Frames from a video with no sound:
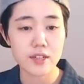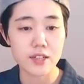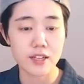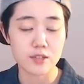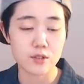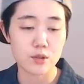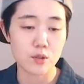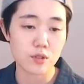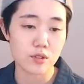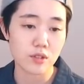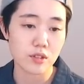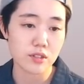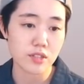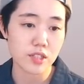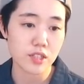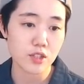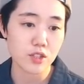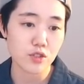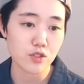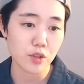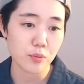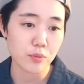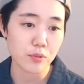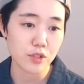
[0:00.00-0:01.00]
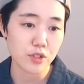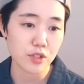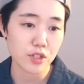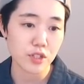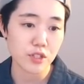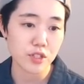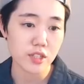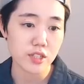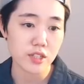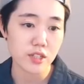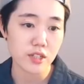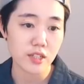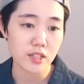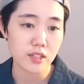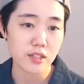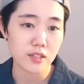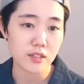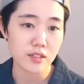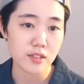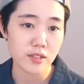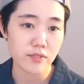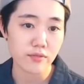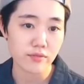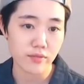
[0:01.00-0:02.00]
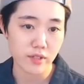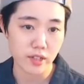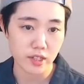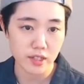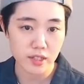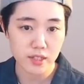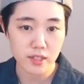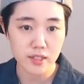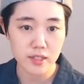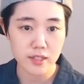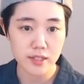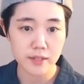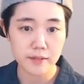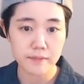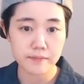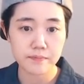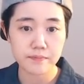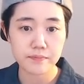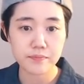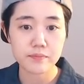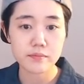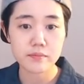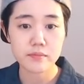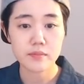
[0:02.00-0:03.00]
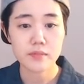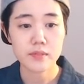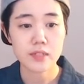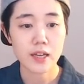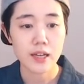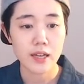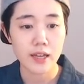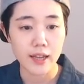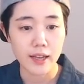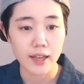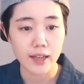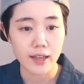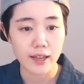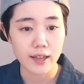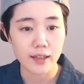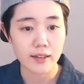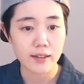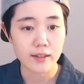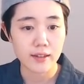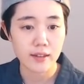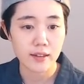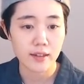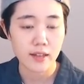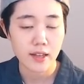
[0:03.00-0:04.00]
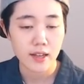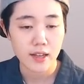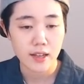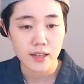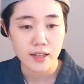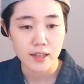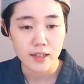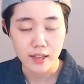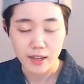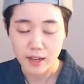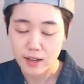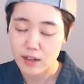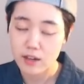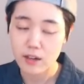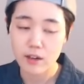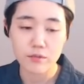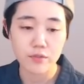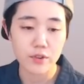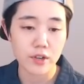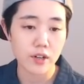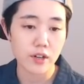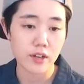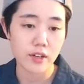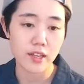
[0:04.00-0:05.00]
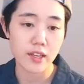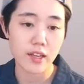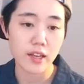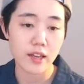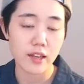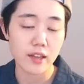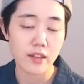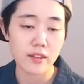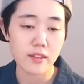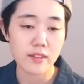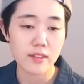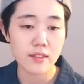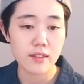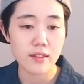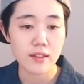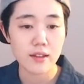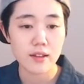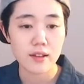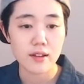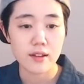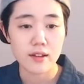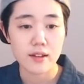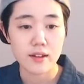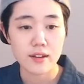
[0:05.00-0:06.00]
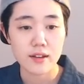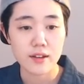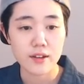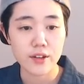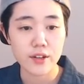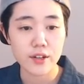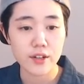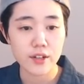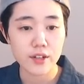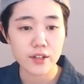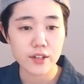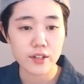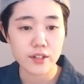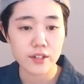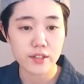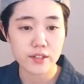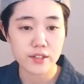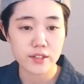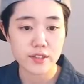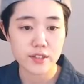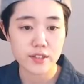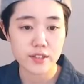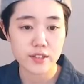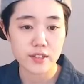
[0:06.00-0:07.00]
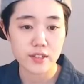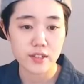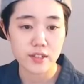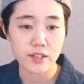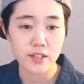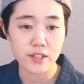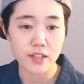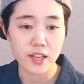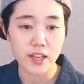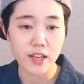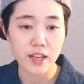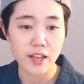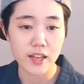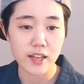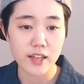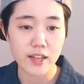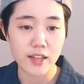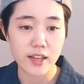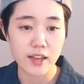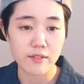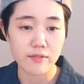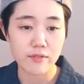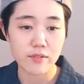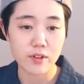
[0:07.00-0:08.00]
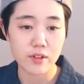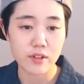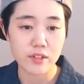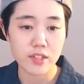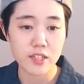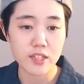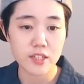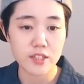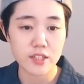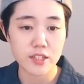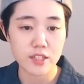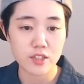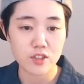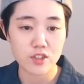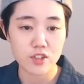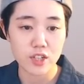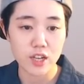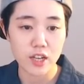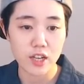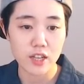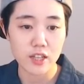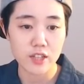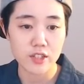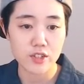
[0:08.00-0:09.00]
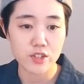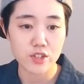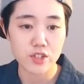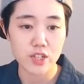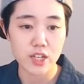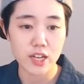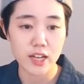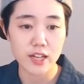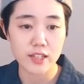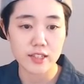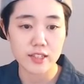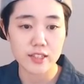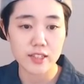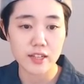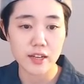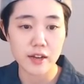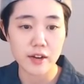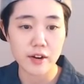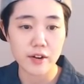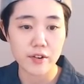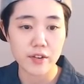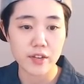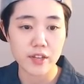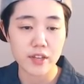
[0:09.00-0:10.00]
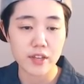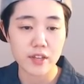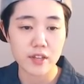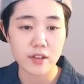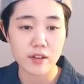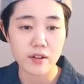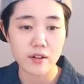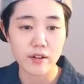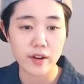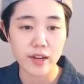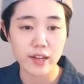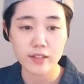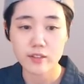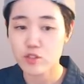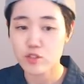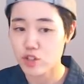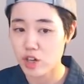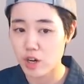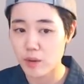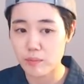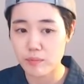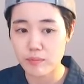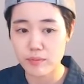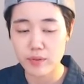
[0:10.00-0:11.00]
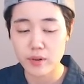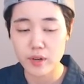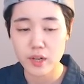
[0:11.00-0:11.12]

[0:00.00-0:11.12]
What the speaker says: Yeah, so the distribution is a little different. And yeah, cover again, cut again after this exchange, Atari here and jump.